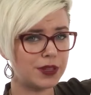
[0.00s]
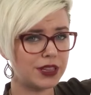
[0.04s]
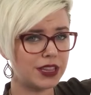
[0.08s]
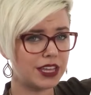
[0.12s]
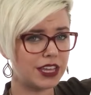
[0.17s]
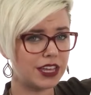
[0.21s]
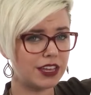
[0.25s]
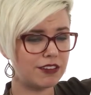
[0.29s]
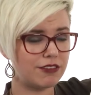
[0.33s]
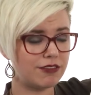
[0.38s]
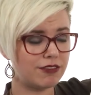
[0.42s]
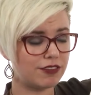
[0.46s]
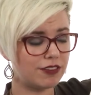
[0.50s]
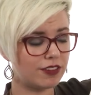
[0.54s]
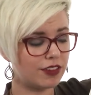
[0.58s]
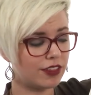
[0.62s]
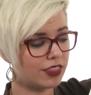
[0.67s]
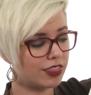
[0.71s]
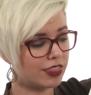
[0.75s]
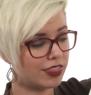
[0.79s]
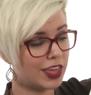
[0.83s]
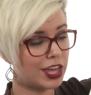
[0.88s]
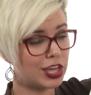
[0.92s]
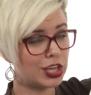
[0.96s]
believe
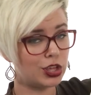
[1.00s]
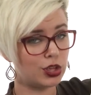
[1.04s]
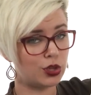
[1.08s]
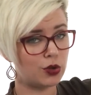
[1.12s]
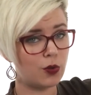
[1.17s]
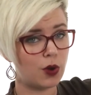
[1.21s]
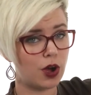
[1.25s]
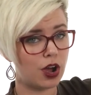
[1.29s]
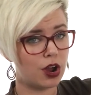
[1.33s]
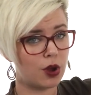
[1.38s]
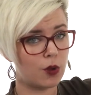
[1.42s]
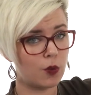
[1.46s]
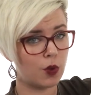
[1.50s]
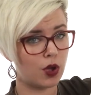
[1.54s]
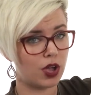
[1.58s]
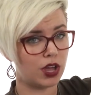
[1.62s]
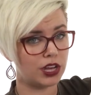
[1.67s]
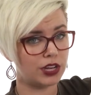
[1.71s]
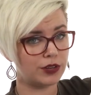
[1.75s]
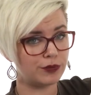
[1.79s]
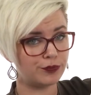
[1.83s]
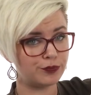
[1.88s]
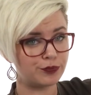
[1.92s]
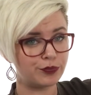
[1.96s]
that you are
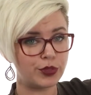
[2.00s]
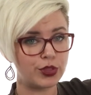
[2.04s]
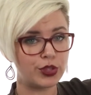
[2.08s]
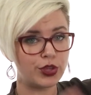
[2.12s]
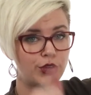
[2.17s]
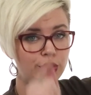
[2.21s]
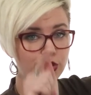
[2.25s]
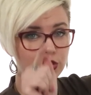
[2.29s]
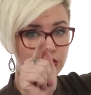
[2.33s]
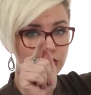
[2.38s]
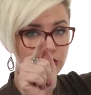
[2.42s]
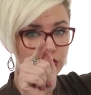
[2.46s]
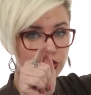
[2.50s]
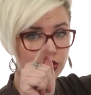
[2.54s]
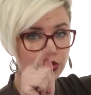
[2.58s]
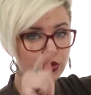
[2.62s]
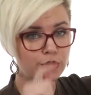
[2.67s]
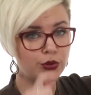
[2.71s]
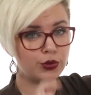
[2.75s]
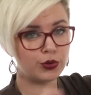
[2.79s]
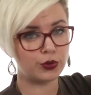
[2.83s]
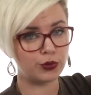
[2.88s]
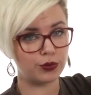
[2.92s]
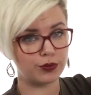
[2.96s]
one.
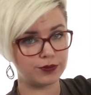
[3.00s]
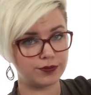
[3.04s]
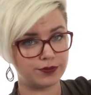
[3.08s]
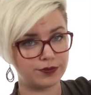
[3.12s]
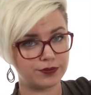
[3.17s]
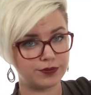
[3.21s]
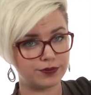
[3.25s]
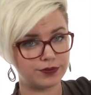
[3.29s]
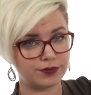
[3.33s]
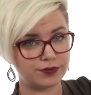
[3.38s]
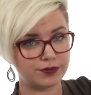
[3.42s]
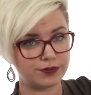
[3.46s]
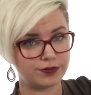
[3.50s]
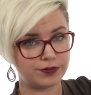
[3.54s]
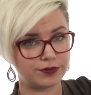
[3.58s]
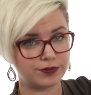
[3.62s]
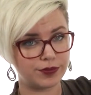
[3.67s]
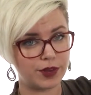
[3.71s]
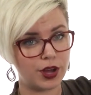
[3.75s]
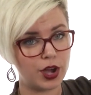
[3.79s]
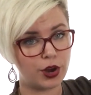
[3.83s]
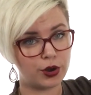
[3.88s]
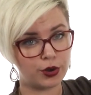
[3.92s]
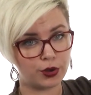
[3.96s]
You
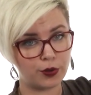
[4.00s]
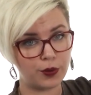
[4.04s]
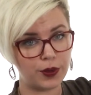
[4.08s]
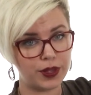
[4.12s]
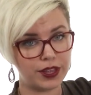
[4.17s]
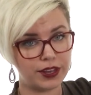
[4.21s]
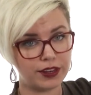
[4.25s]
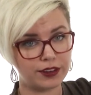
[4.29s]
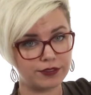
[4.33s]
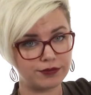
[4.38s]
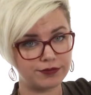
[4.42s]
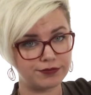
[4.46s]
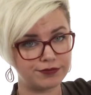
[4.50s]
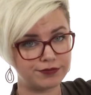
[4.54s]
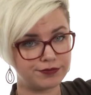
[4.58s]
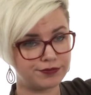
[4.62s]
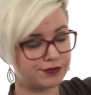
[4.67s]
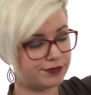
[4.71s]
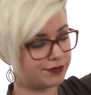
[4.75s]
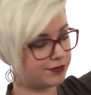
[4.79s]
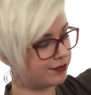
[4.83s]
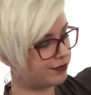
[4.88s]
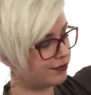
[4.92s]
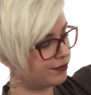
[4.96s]
are queen.
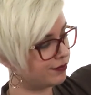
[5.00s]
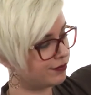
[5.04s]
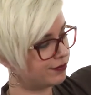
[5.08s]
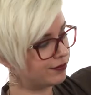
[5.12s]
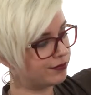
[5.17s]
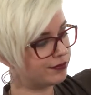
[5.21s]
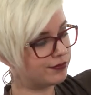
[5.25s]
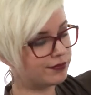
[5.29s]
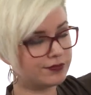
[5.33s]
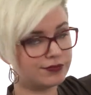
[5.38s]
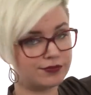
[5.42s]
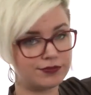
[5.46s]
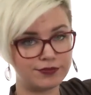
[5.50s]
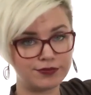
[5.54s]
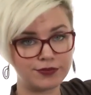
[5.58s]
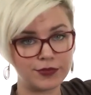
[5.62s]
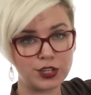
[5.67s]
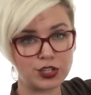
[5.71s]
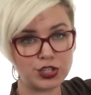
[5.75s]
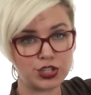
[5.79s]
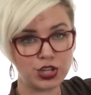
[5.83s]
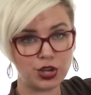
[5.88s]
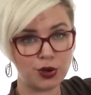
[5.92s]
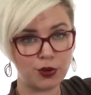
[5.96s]

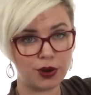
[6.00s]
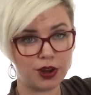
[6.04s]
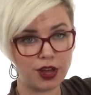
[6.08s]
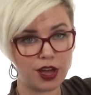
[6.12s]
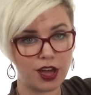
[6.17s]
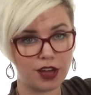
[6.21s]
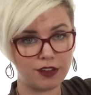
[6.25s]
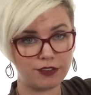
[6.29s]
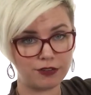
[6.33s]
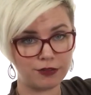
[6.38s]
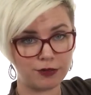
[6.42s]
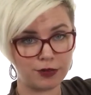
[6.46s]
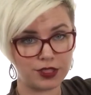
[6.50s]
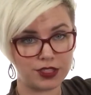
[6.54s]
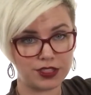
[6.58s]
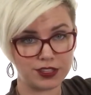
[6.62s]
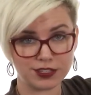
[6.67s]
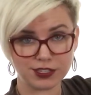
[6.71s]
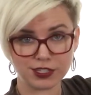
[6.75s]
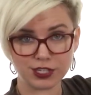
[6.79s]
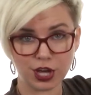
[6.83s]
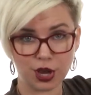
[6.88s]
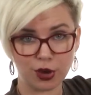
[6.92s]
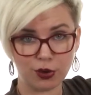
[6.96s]
Show it off with
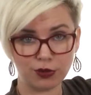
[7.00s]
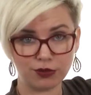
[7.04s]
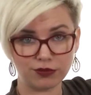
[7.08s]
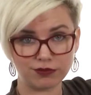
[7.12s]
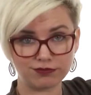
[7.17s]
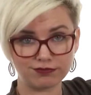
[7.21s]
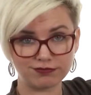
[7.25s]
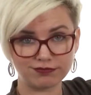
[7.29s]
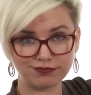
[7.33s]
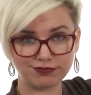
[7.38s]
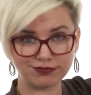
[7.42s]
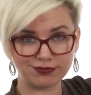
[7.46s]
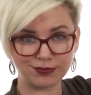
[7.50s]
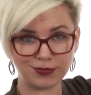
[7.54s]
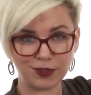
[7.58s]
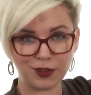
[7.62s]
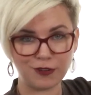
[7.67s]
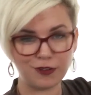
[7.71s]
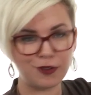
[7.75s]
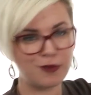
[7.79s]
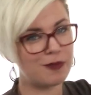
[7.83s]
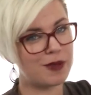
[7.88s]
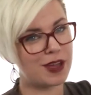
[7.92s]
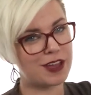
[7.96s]
this tote
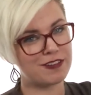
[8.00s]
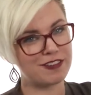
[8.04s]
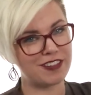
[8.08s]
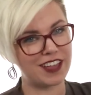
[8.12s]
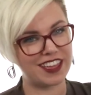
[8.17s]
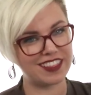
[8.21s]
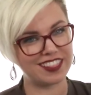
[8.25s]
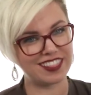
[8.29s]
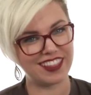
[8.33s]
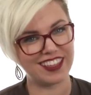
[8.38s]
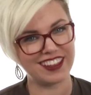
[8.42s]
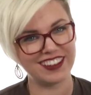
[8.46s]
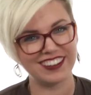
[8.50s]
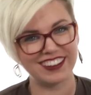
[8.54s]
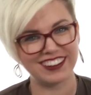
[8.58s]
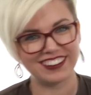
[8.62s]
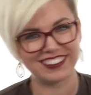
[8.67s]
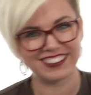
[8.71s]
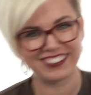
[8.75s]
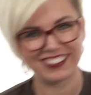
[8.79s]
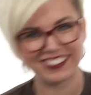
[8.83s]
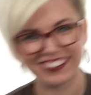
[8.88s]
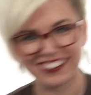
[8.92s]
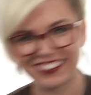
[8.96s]
from my flat in
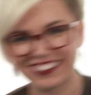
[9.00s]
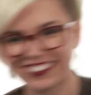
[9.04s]
London.